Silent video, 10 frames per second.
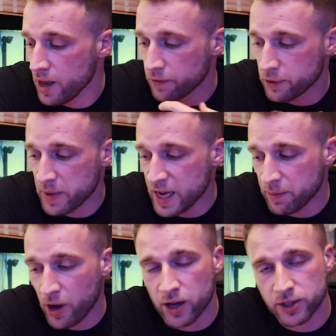For me
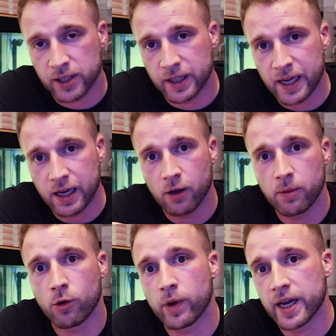personally, I'm
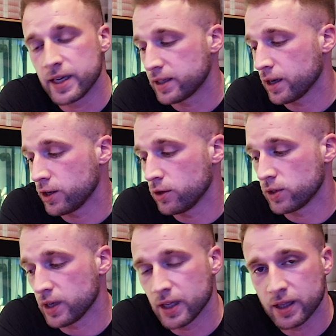always
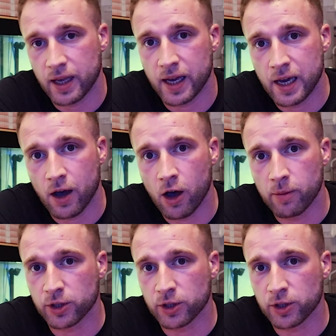using the Eheim.